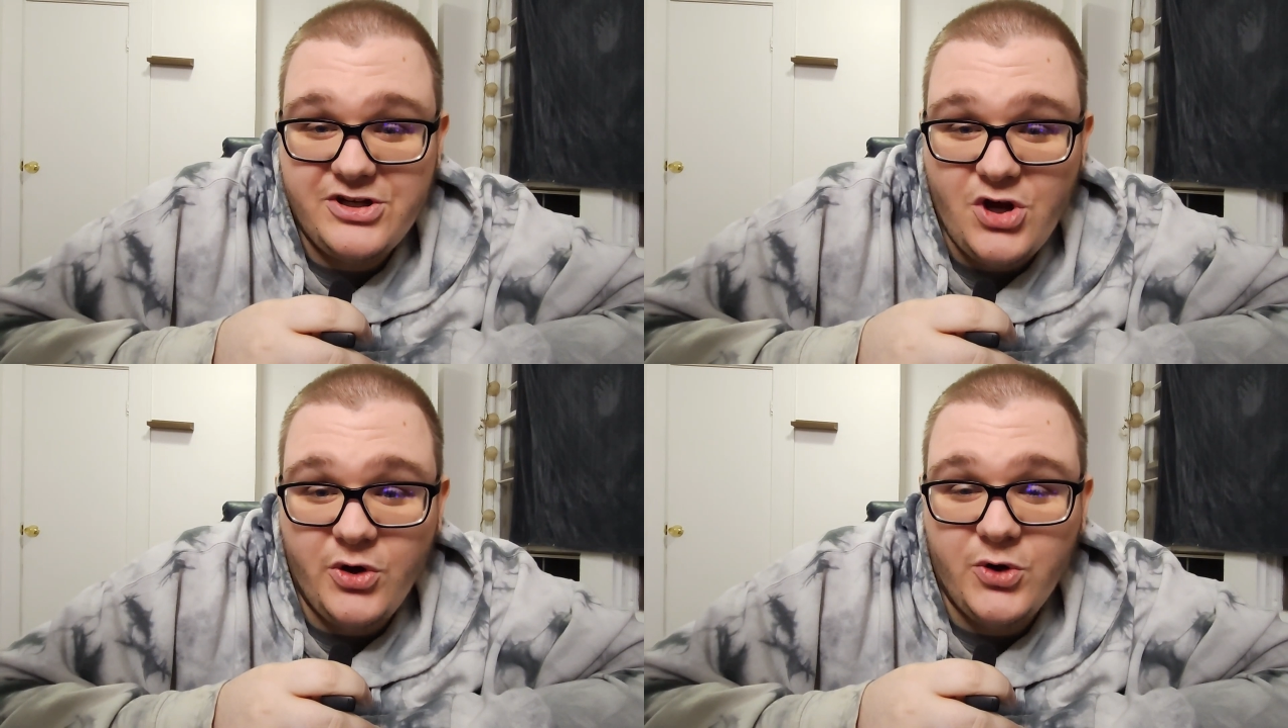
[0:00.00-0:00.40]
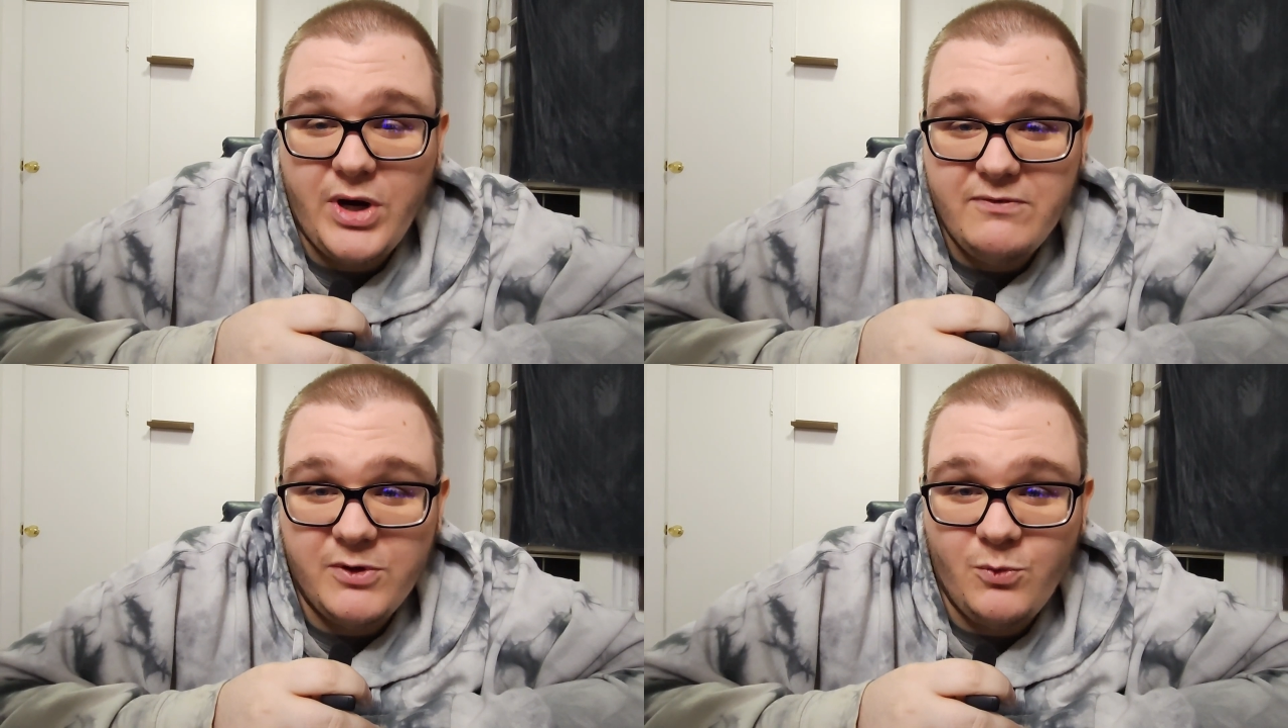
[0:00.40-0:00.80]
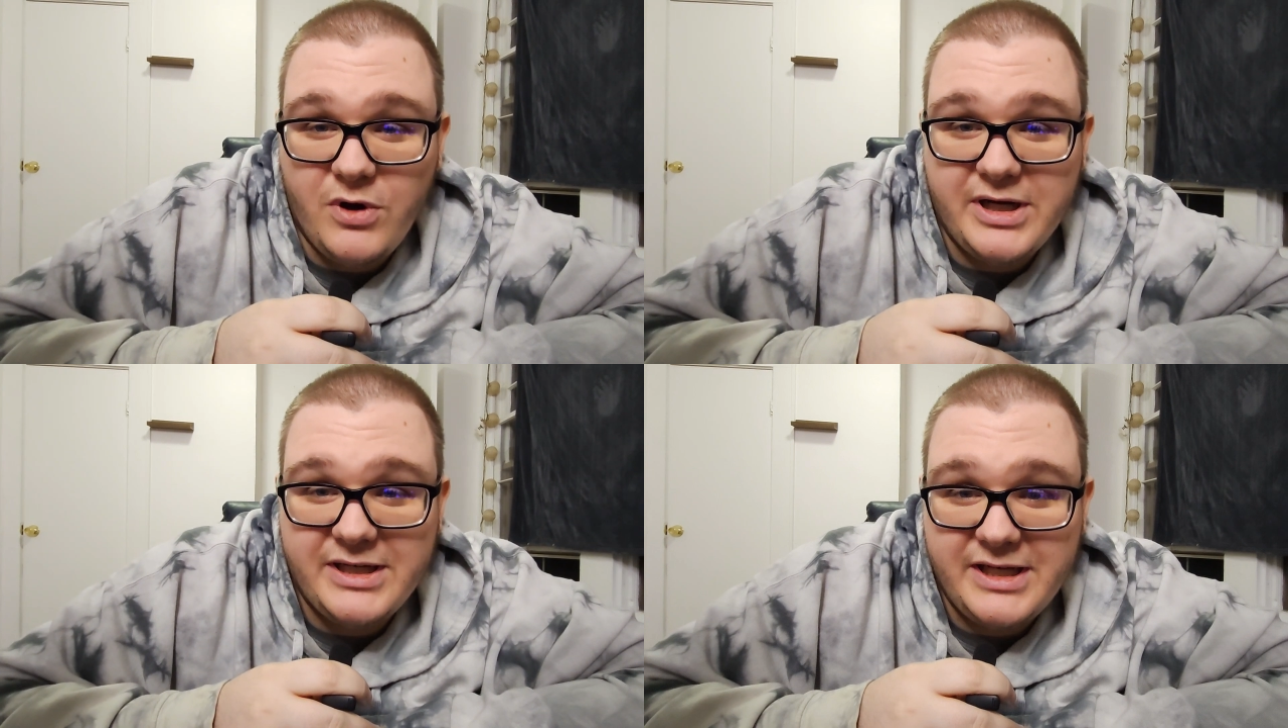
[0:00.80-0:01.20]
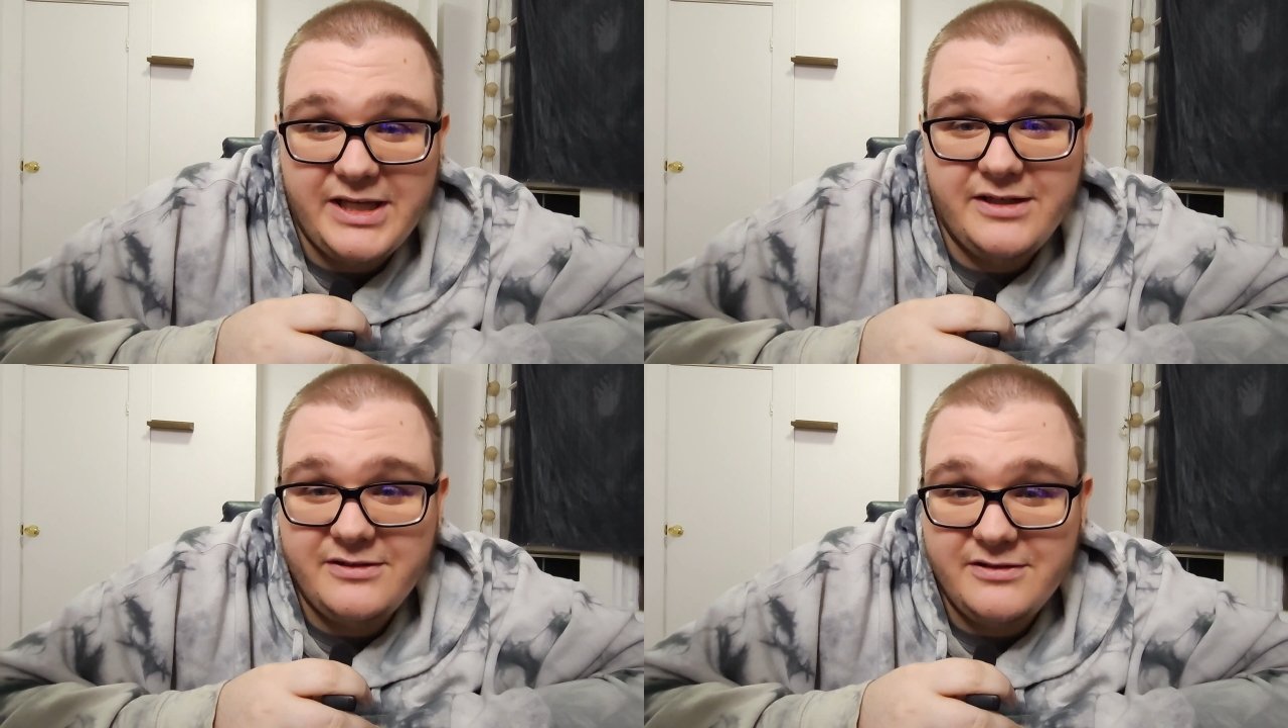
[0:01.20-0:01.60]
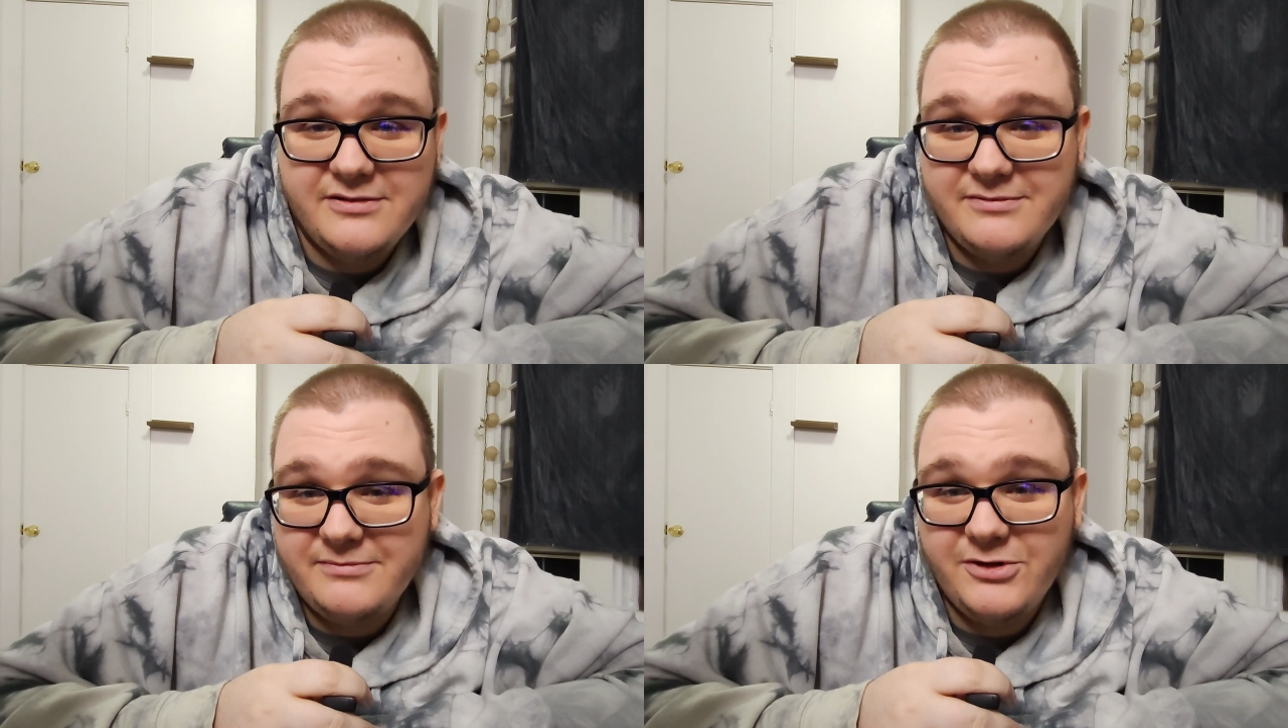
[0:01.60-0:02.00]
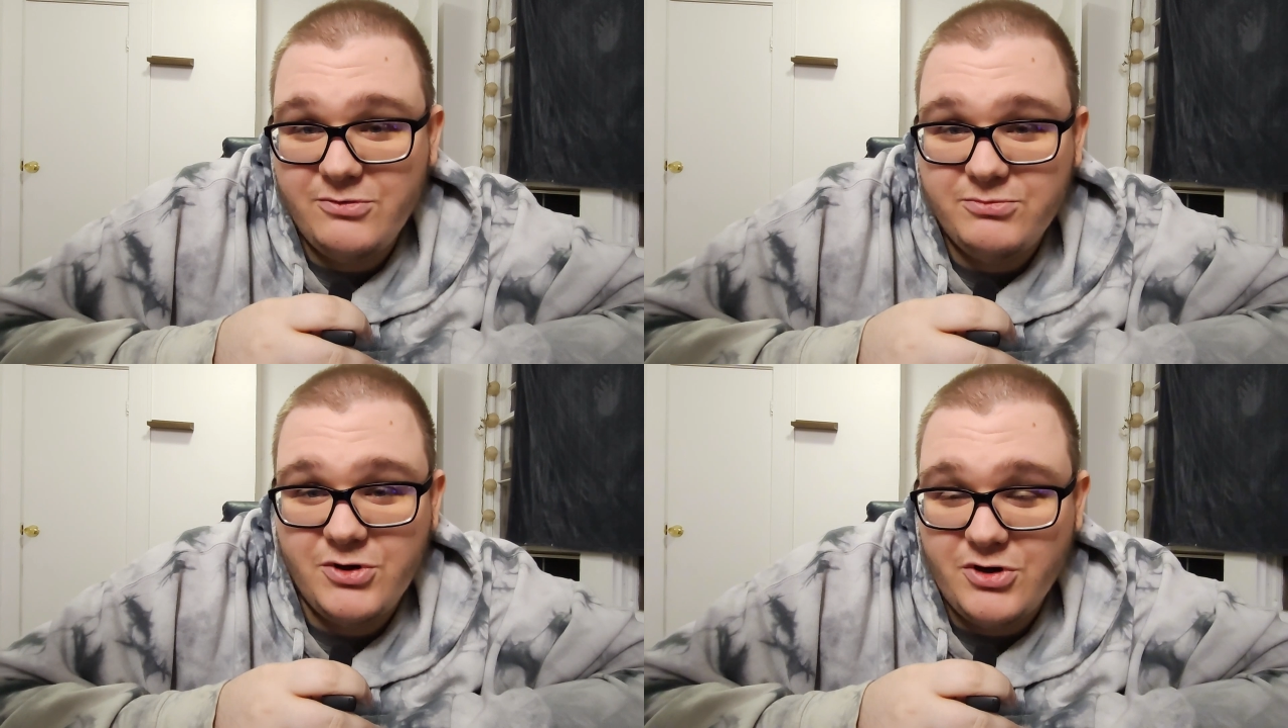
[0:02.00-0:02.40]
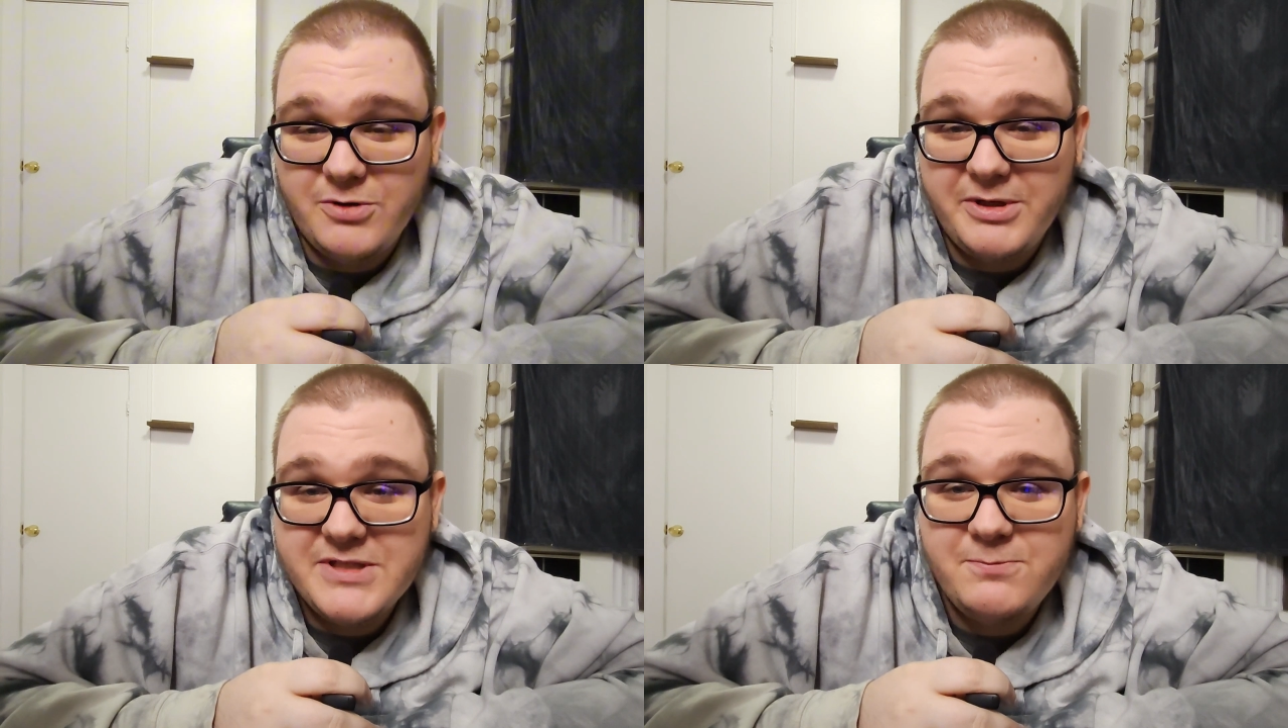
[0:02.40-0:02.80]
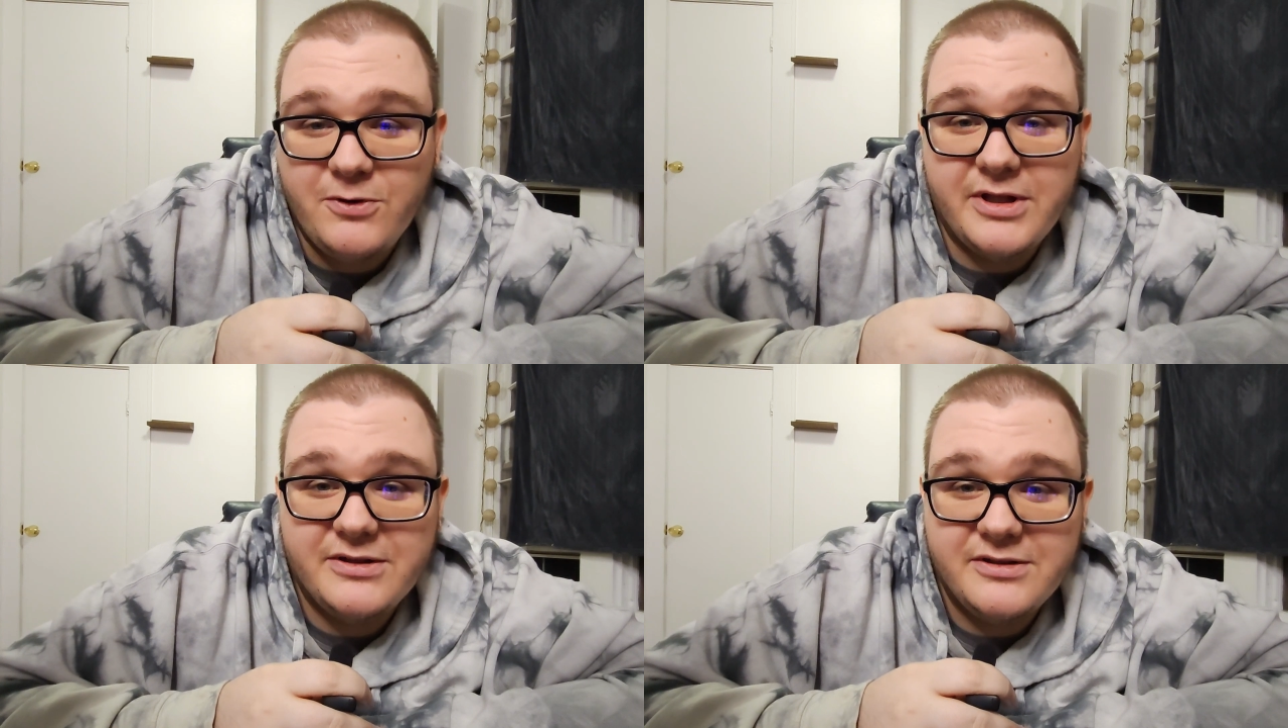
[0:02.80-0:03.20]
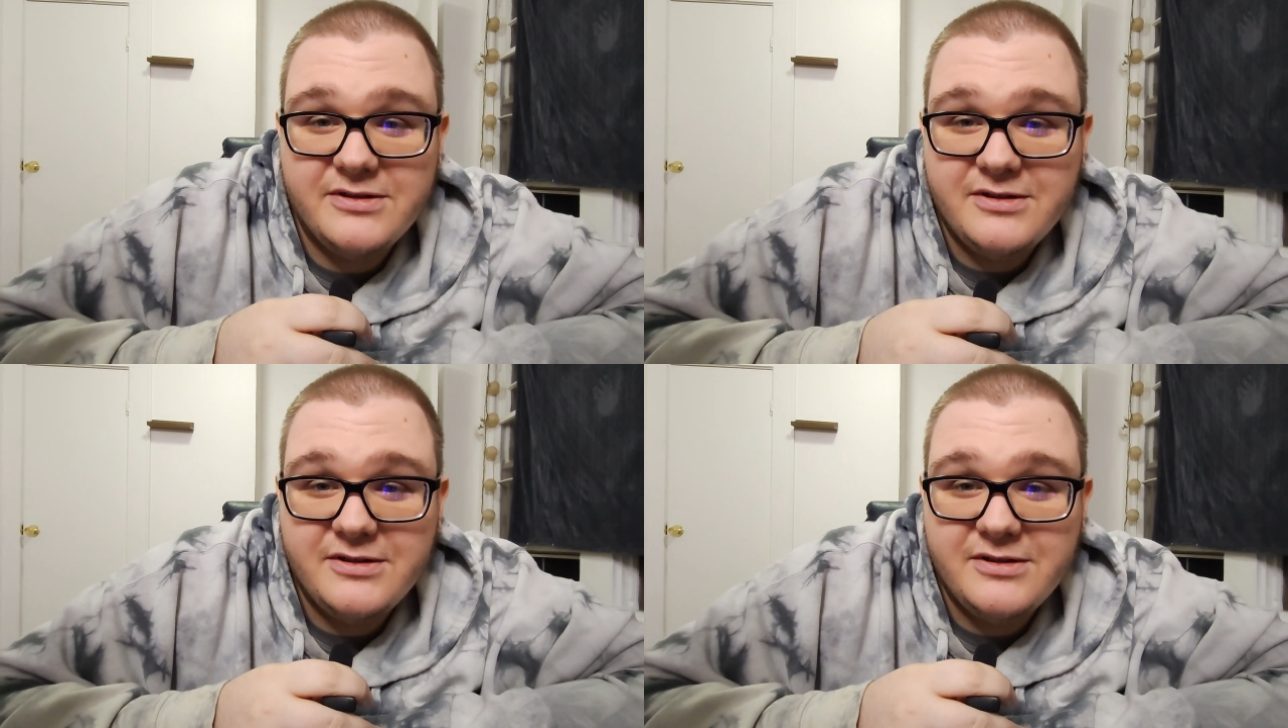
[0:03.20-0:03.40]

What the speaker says: know your every want and need, you're going to be disappointed.